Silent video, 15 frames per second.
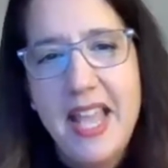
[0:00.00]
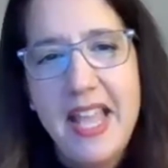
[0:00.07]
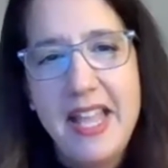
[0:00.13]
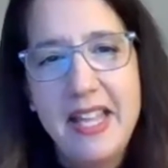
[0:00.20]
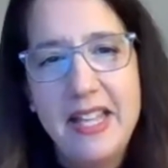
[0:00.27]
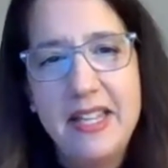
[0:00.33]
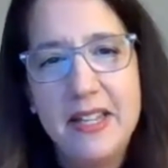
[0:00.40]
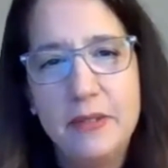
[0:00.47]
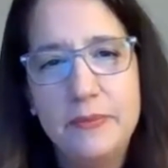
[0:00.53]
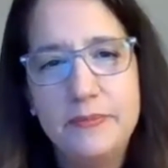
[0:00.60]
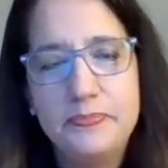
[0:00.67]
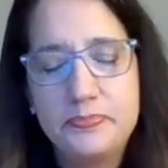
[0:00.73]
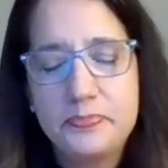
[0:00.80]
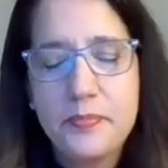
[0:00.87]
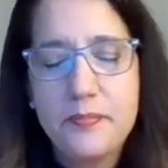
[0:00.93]

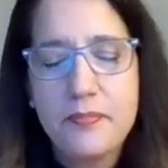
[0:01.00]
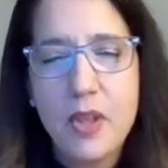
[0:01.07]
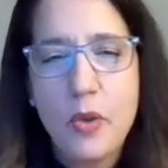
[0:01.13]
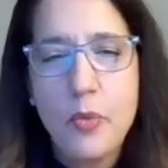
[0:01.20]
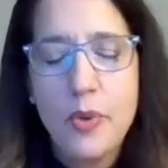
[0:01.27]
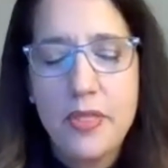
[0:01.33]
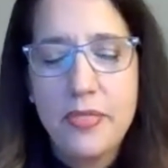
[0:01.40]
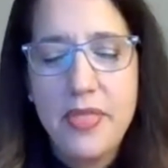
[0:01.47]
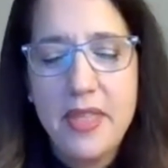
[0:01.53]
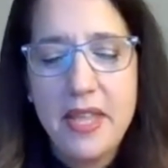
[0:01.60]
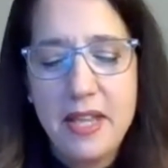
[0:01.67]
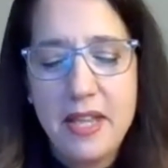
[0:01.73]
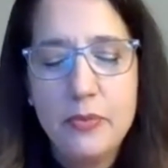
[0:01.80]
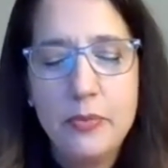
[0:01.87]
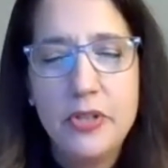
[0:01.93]
And with
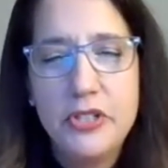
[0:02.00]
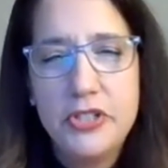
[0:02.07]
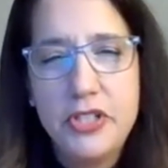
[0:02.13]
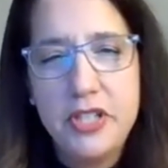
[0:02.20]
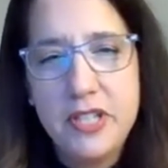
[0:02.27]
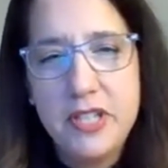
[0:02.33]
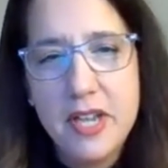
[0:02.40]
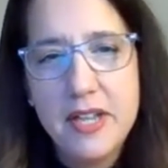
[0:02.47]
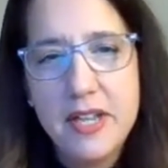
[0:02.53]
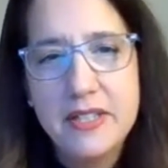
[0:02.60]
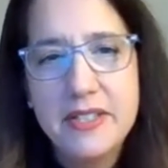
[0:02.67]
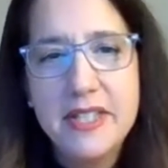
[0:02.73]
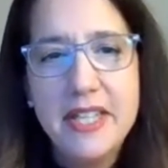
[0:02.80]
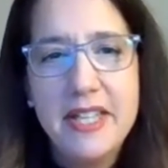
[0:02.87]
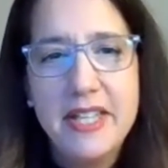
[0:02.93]
it, what she
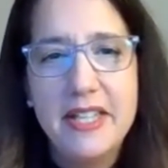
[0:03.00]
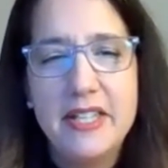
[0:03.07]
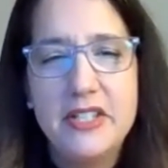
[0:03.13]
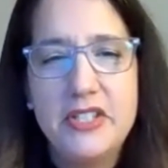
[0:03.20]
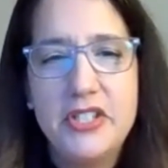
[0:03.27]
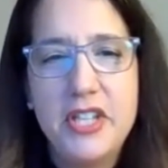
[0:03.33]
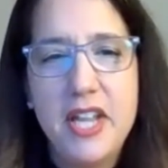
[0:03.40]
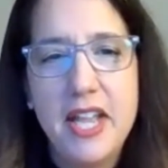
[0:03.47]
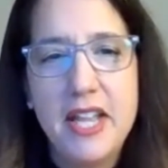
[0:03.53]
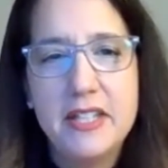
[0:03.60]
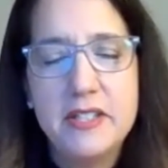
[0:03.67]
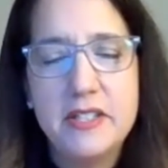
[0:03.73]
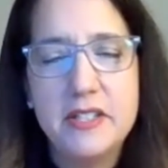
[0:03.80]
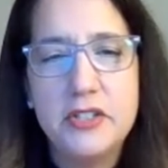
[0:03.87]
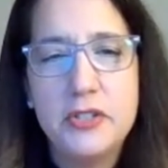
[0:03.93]
does is she
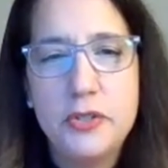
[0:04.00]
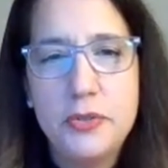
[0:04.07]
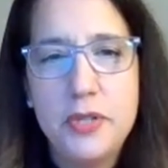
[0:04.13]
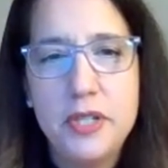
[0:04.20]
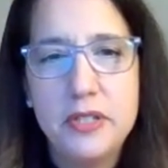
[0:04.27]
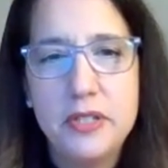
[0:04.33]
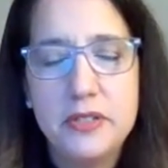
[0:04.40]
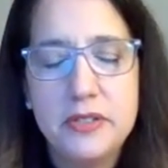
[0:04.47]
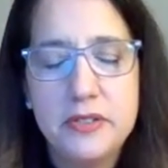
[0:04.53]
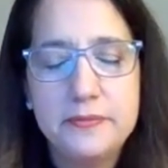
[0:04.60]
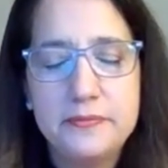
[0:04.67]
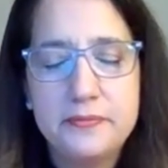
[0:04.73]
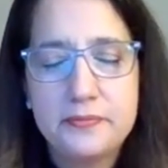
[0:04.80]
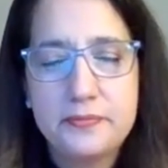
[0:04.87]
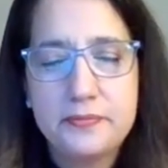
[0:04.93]
has the students